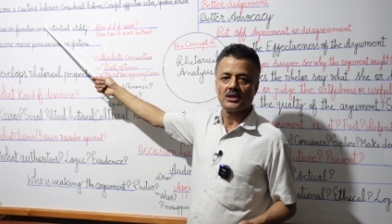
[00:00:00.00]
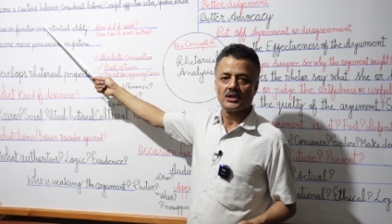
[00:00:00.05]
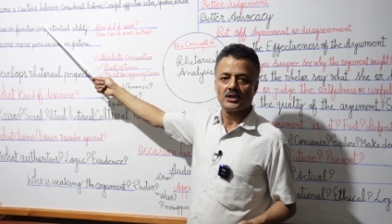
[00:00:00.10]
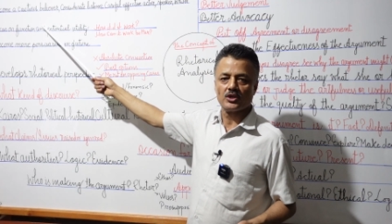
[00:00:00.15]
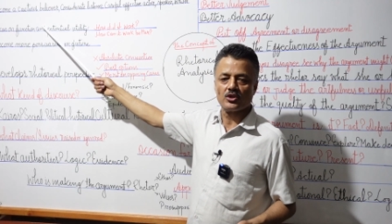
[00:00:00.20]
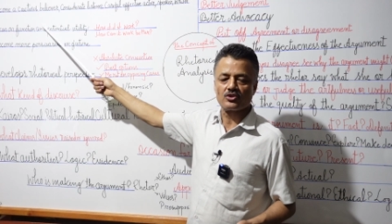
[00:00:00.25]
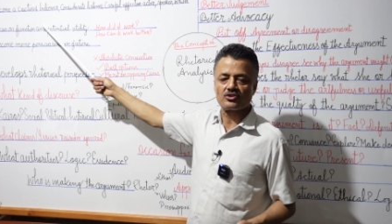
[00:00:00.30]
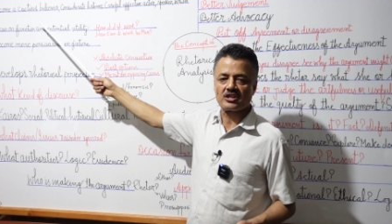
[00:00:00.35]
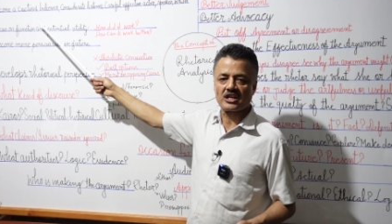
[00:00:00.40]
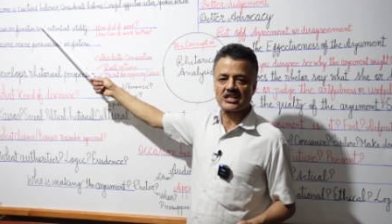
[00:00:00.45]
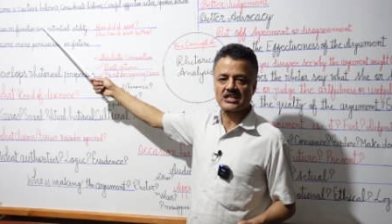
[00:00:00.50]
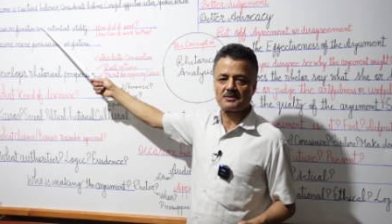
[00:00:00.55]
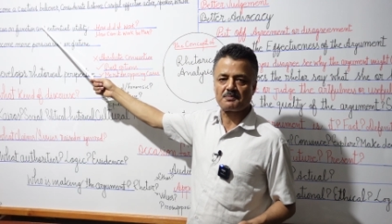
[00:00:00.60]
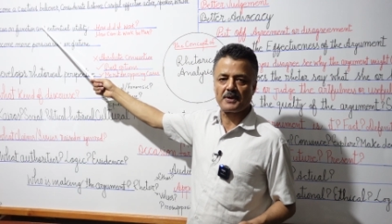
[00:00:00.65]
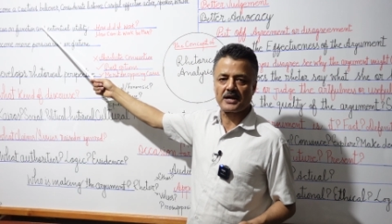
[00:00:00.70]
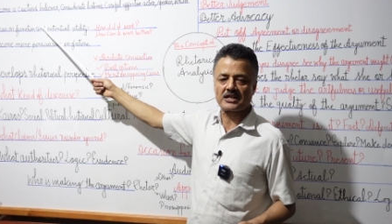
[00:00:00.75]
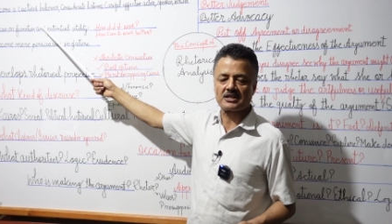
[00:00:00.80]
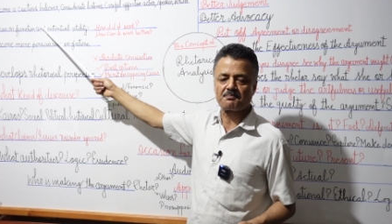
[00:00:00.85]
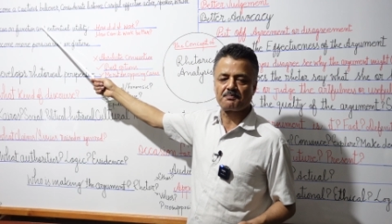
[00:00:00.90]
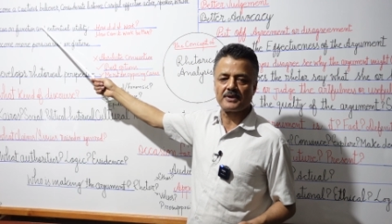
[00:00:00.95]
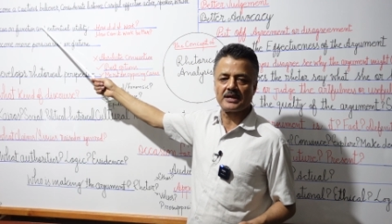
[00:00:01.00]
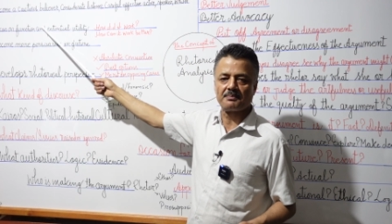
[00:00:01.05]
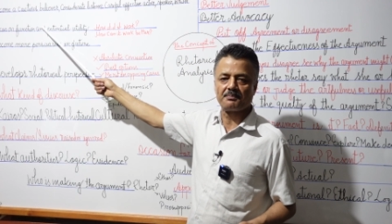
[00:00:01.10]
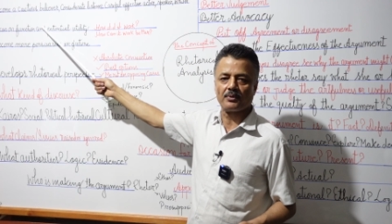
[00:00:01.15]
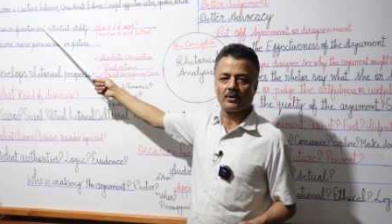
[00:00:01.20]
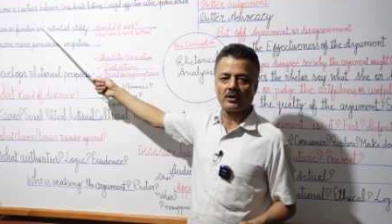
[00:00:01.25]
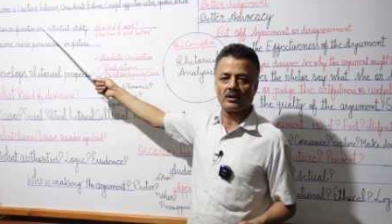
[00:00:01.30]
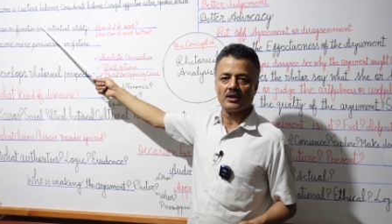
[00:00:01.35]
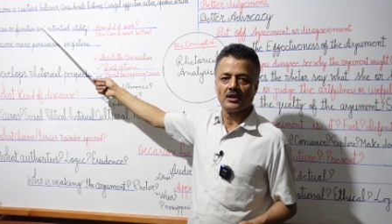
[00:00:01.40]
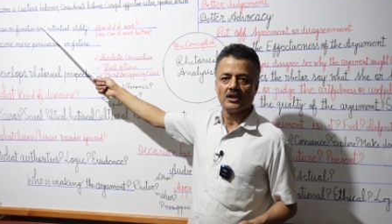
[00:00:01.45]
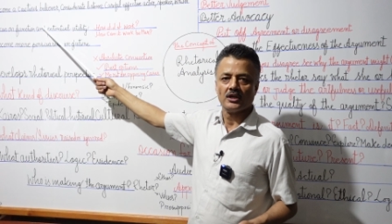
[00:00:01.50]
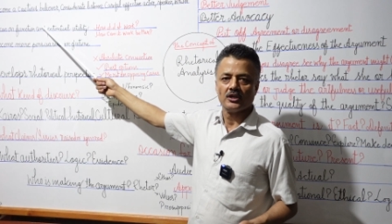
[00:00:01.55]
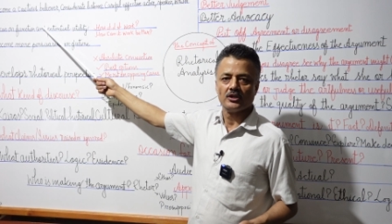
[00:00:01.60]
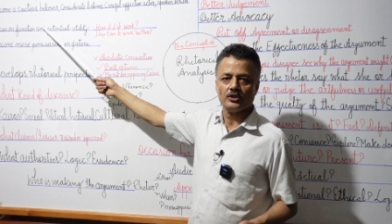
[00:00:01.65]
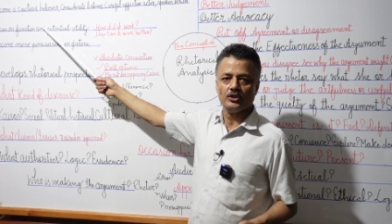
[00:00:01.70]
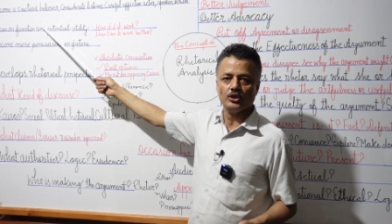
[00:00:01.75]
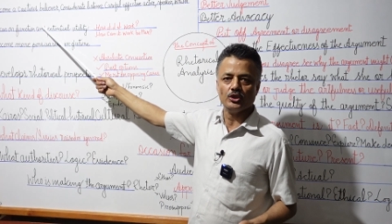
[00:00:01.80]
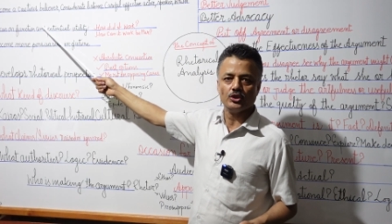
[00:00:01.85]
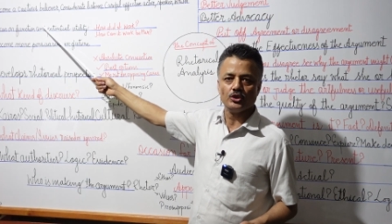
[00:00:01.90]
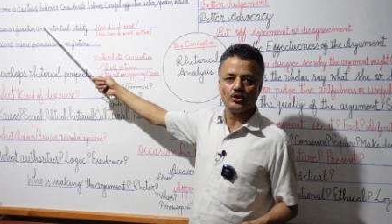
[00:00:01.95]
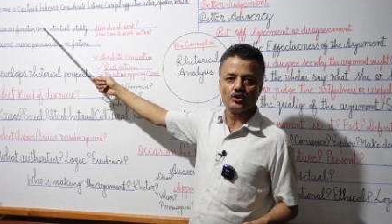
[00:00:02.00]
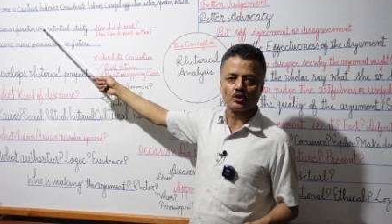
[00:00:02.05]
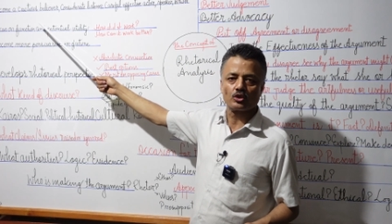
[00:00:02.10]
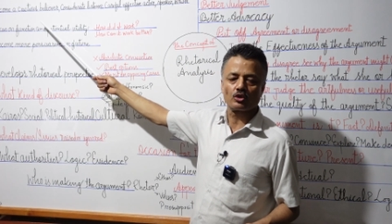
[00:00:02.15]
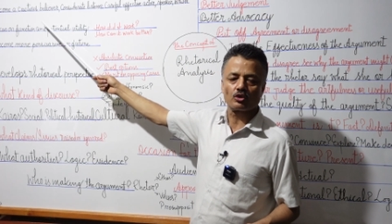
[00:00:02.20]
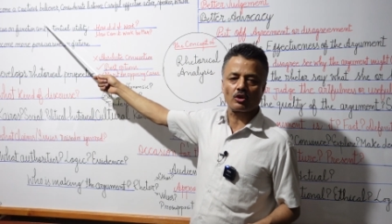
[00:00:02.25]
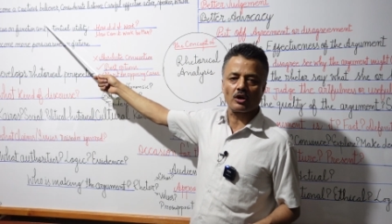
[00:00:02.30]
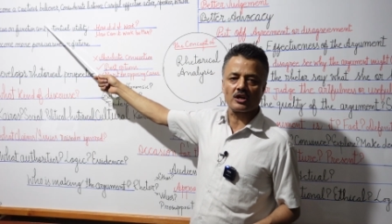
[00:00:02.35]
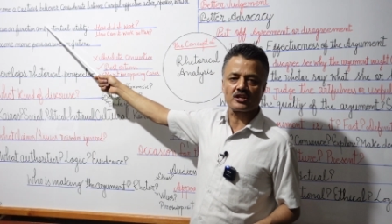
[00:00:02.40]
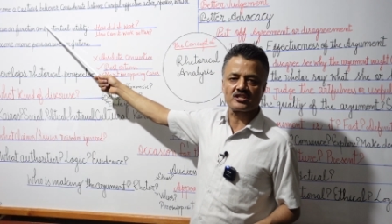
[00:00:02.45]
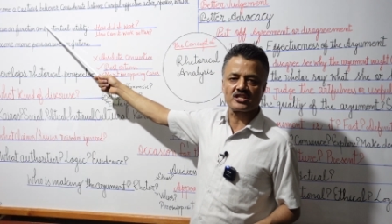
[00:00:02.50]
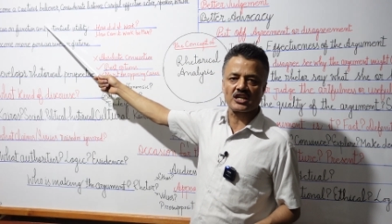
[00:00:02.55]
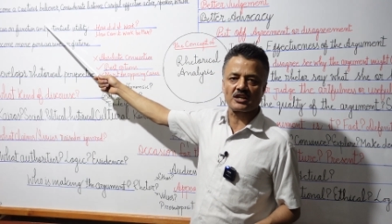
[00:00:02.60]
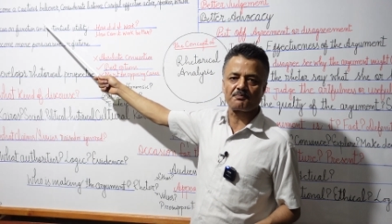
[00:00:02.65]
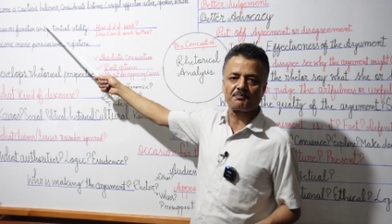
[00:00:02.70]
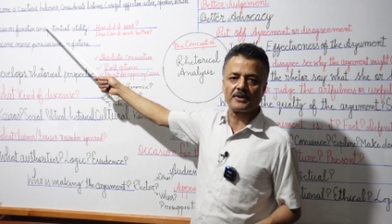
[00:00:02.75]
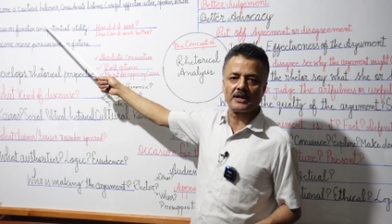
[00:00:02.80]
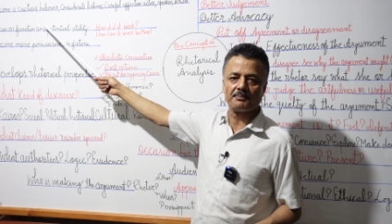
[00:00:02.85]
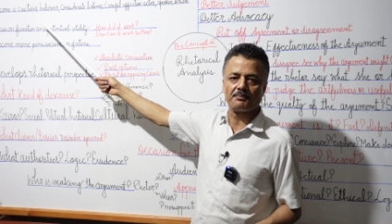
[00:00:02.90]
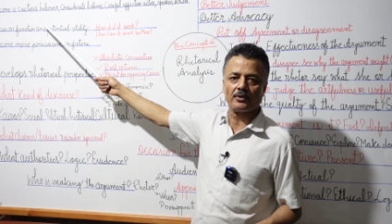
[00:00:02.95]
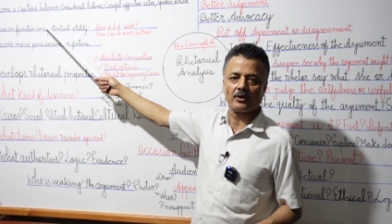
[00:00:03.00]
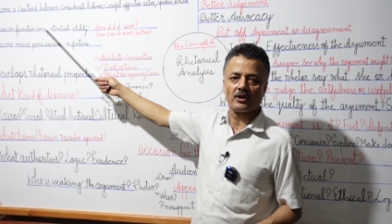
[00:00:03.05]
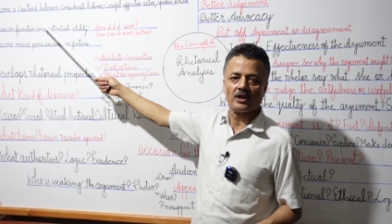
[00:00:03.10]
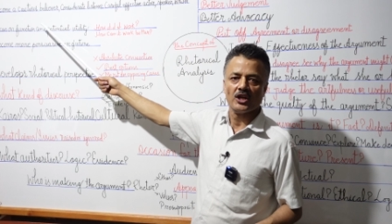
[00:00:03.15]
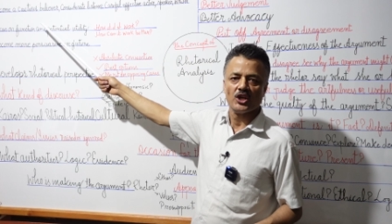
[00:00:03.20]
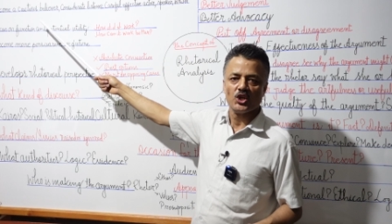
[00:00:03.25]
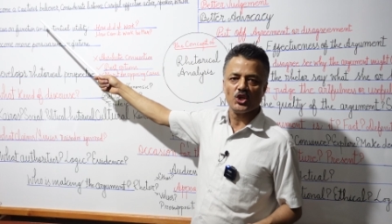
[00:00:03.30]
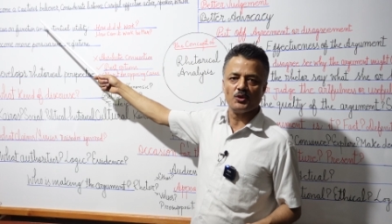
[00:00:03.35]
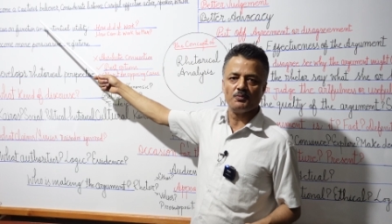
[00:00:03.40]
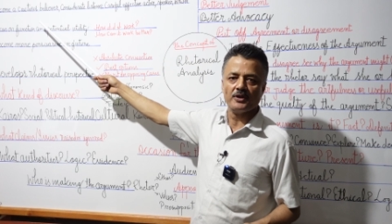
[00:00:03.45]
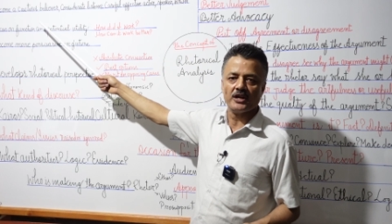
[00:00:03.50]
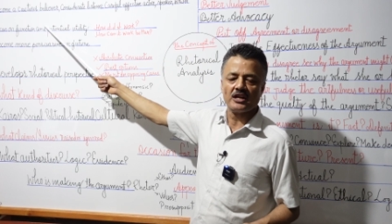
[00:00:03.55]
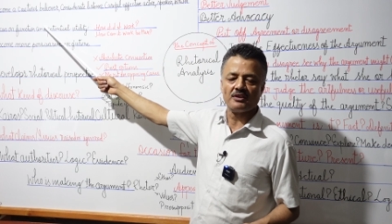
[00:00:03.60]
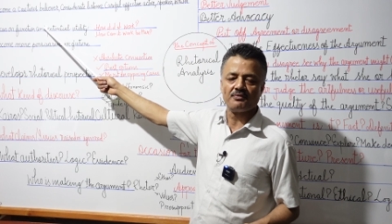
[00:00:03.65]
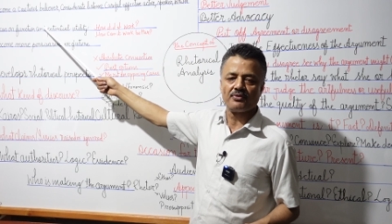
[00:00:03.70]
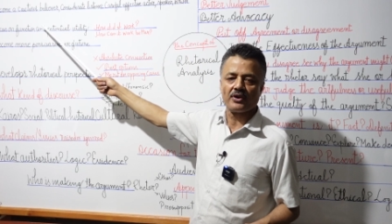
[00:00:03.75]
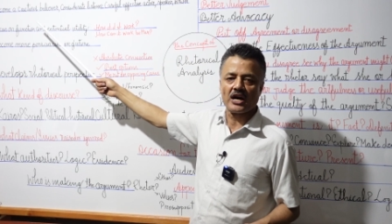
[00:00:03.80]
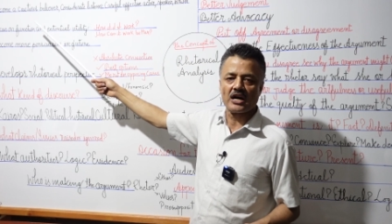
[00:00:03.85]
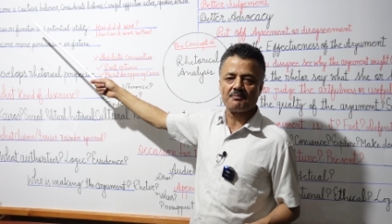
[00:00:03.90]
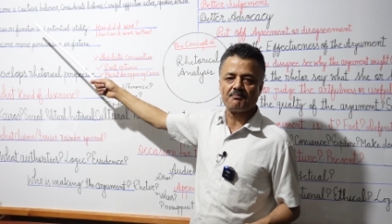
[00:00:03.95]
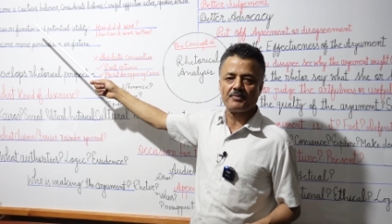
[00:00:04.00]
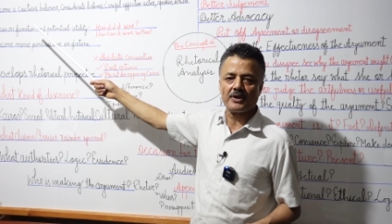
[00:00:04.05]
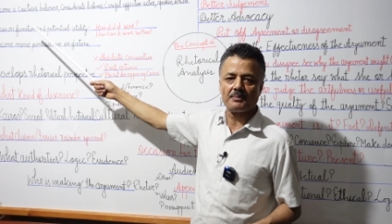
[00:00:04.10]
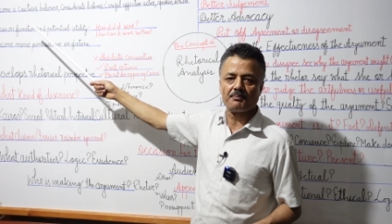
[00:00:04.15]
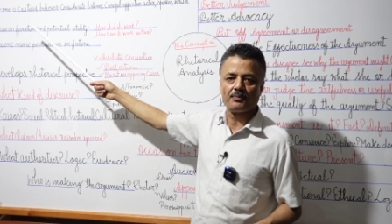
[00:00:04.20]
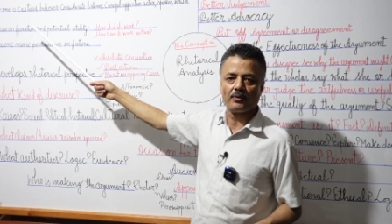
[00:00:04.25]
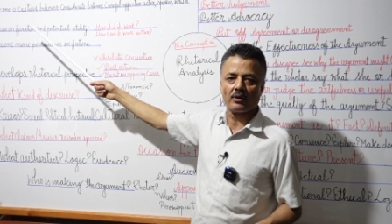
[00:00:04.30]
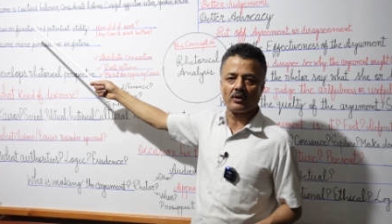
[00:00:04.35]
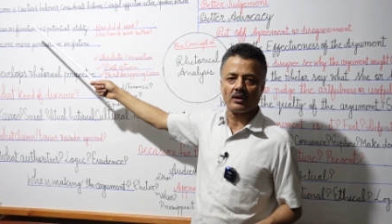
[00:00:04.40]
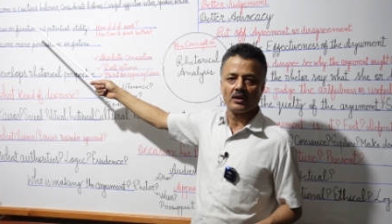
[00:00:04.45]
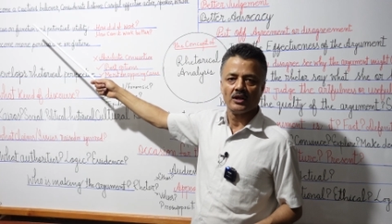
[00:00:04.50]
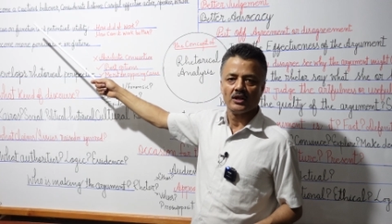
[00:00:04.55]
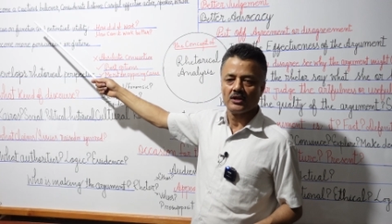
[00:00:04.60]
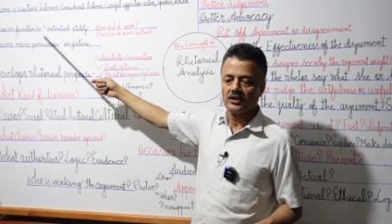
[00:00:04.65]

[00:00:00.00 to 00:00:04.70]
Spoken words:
you suspect people, you cross-check people, you verify people.